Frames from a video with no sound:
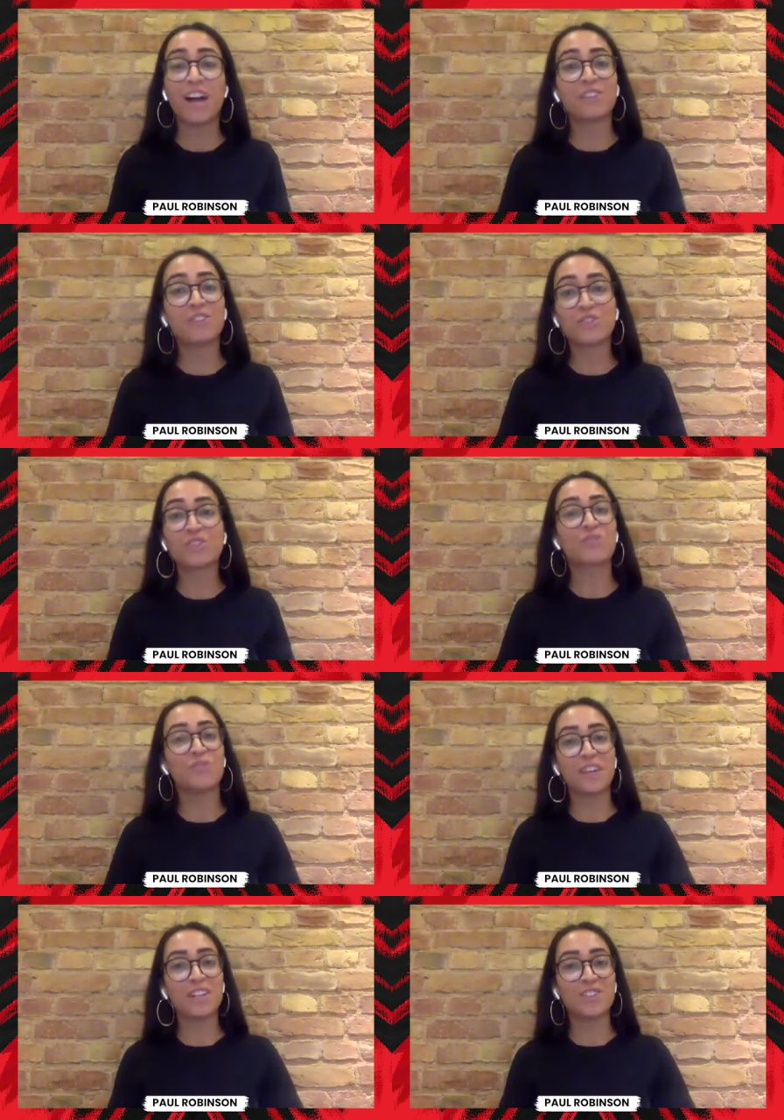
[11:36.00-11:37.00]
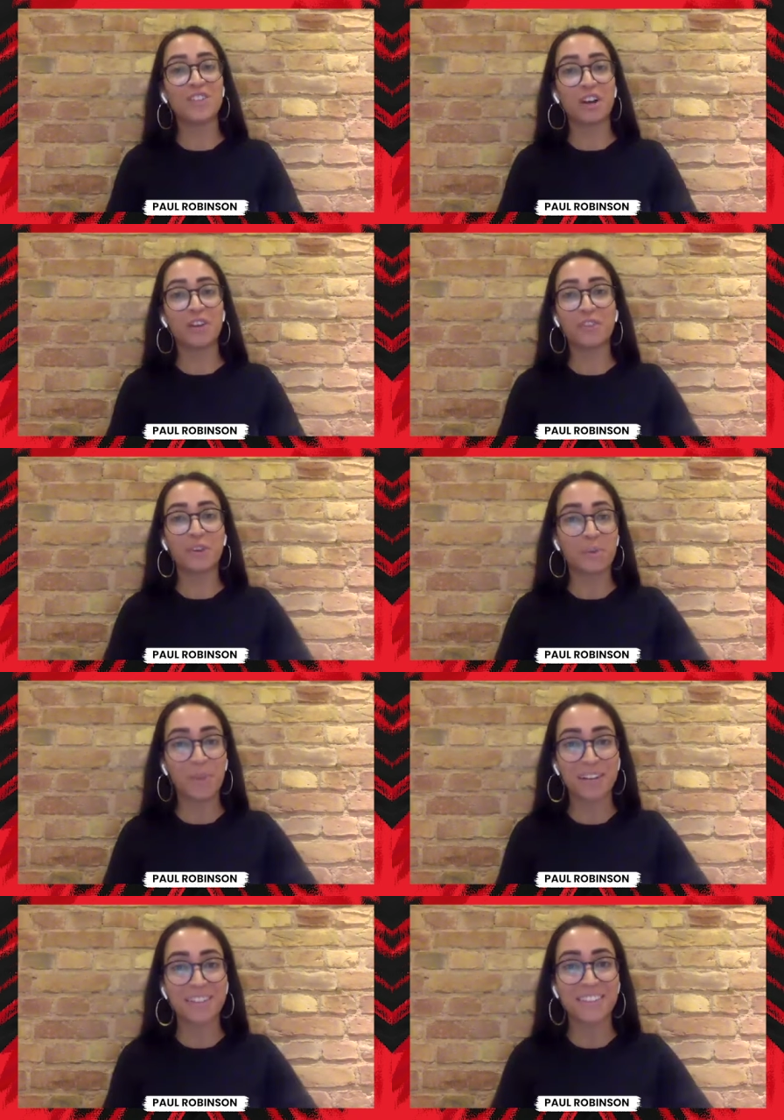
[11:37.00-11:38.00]
And just finishing off, going
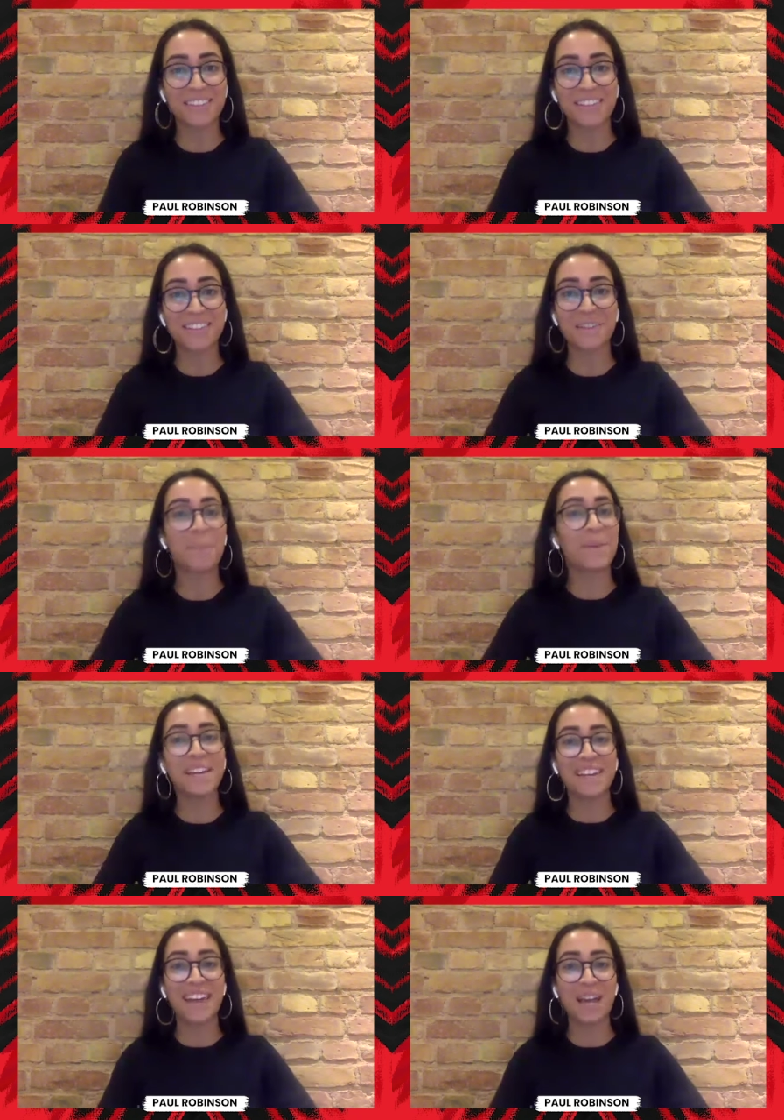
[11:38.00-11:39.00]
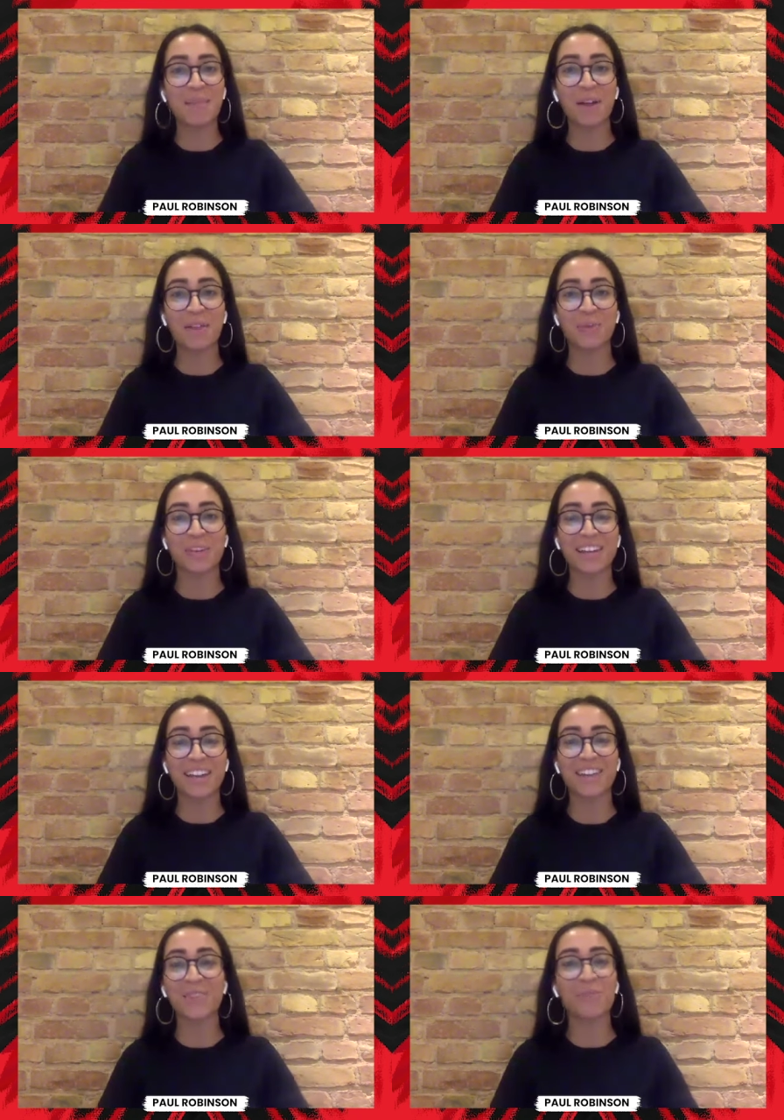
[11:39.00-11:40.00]
back to this big game at the
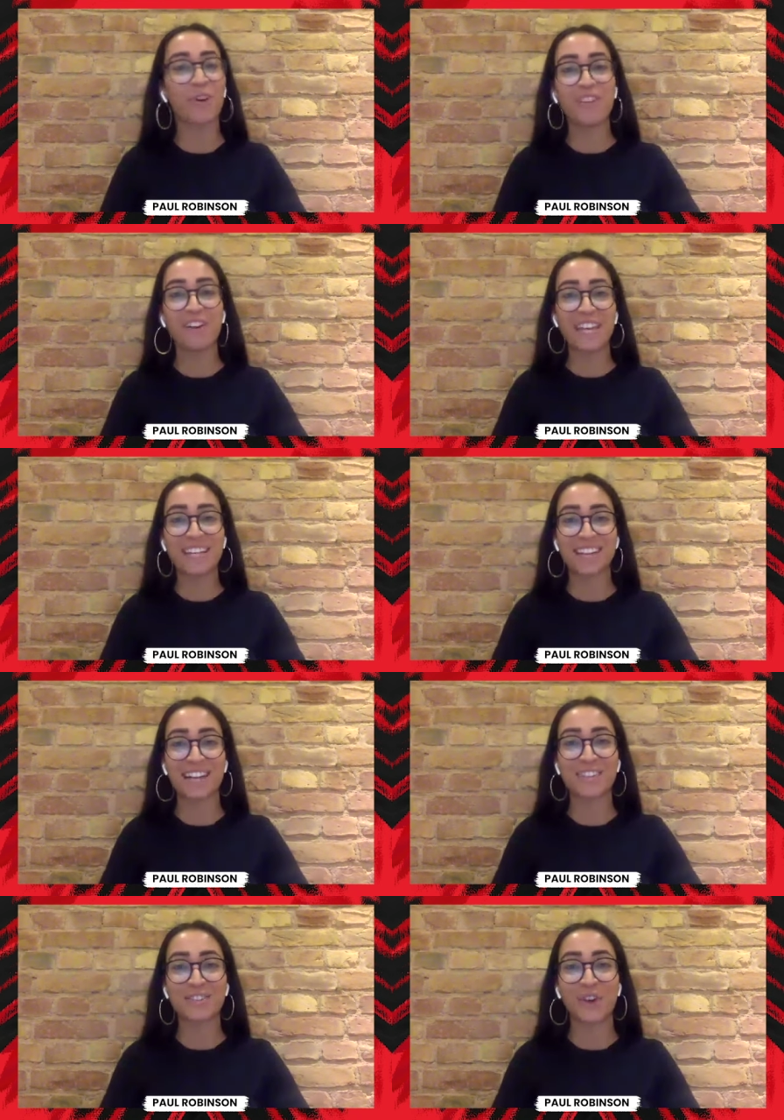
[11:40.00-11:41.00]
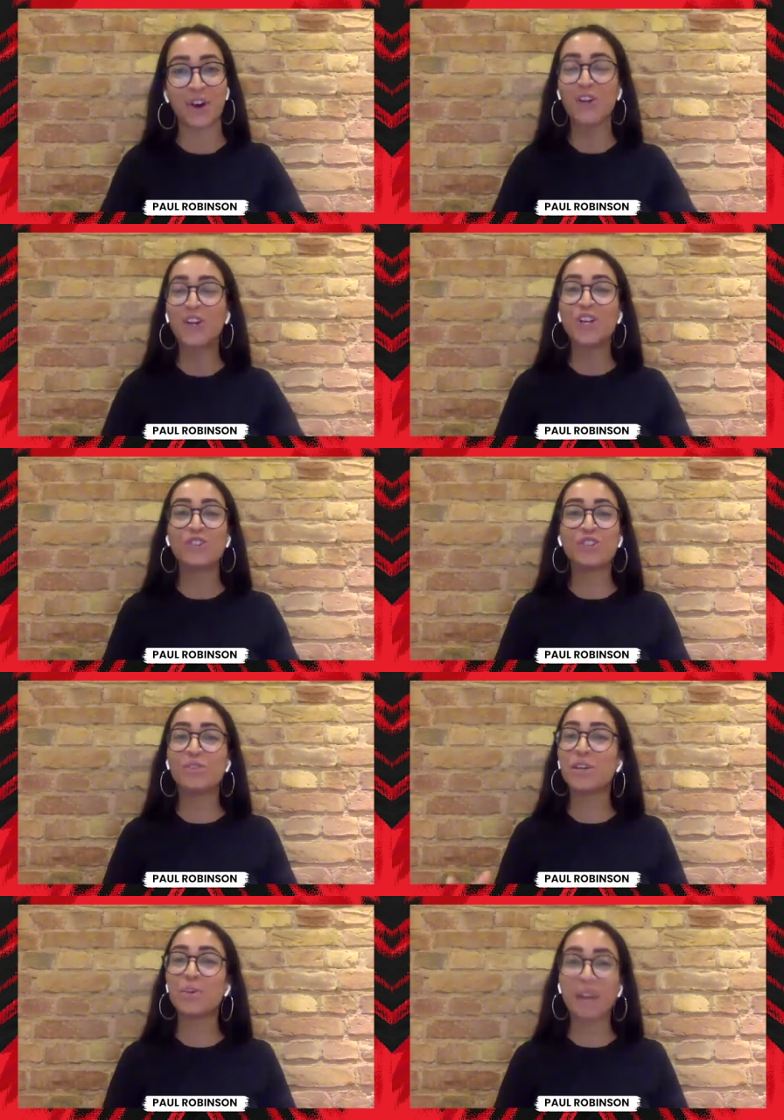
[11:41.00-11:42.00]
weekend that we're all very excited for, do
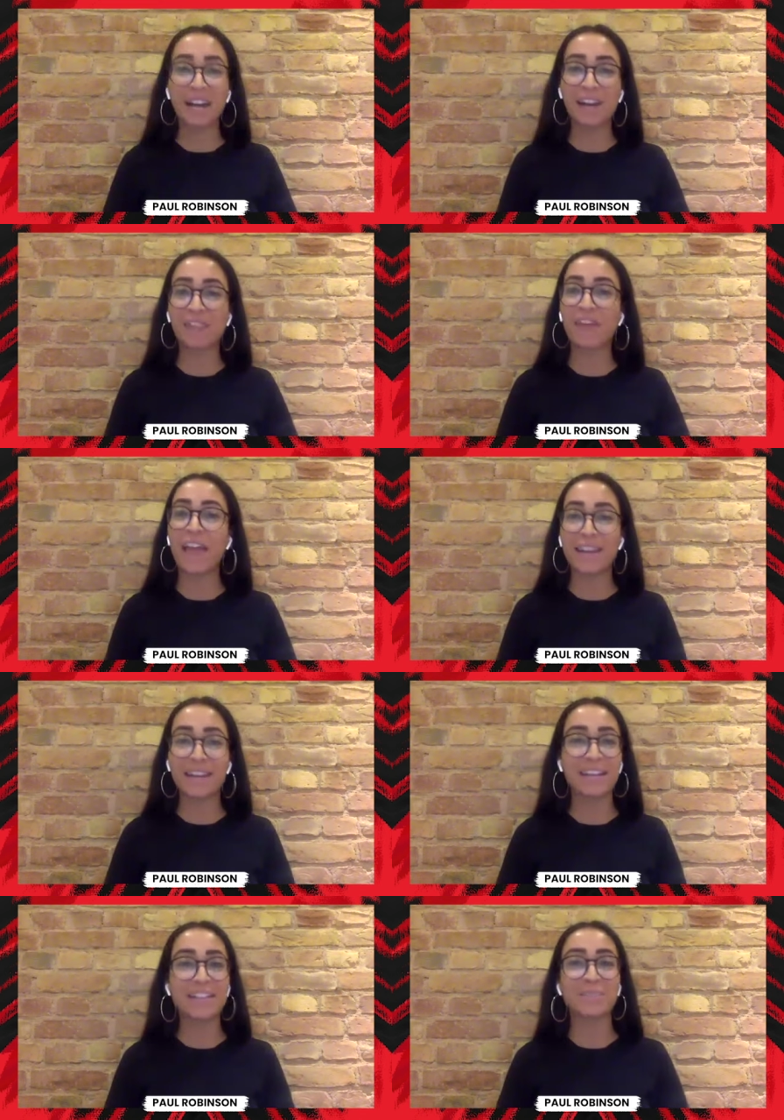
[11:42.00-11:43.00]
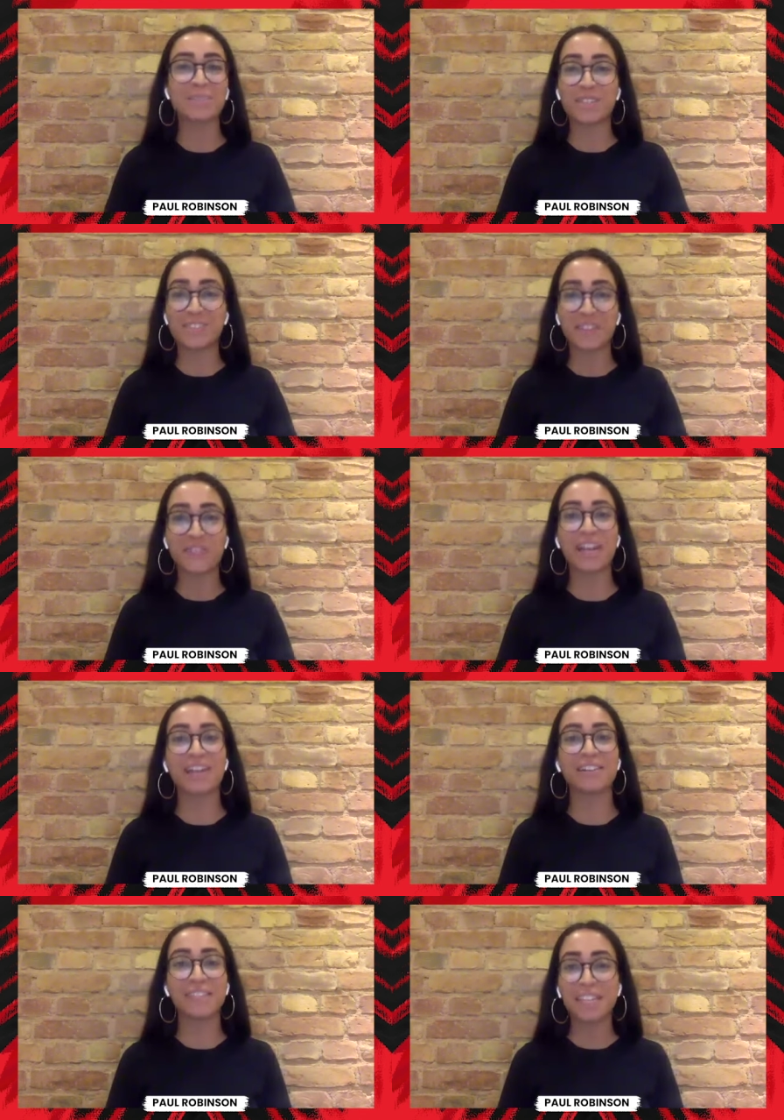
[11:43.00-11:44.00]
you have any specific
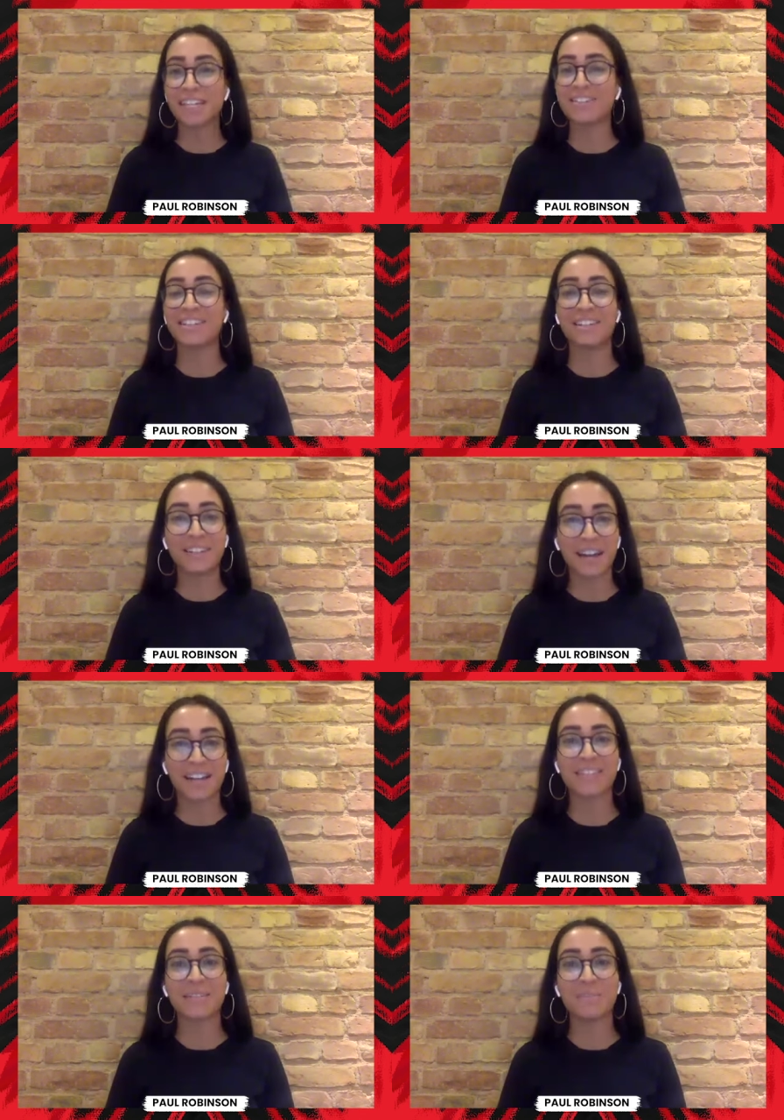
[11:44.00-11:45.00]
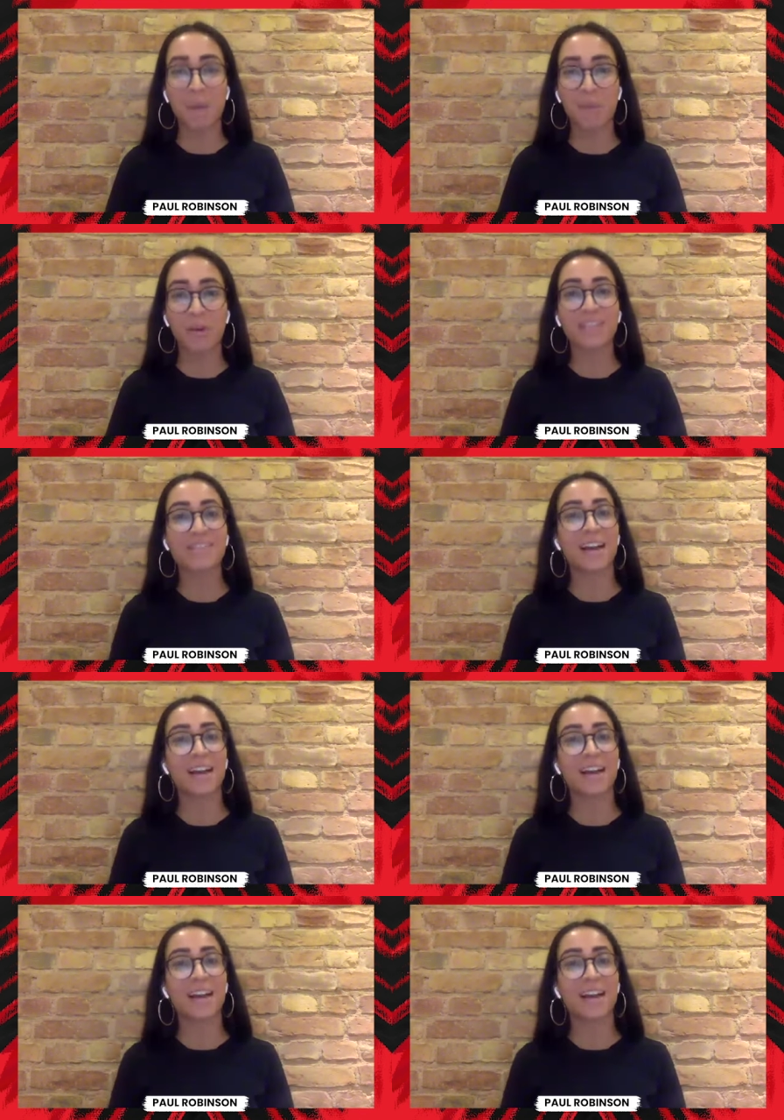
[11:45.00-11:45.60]
Leeds United memories?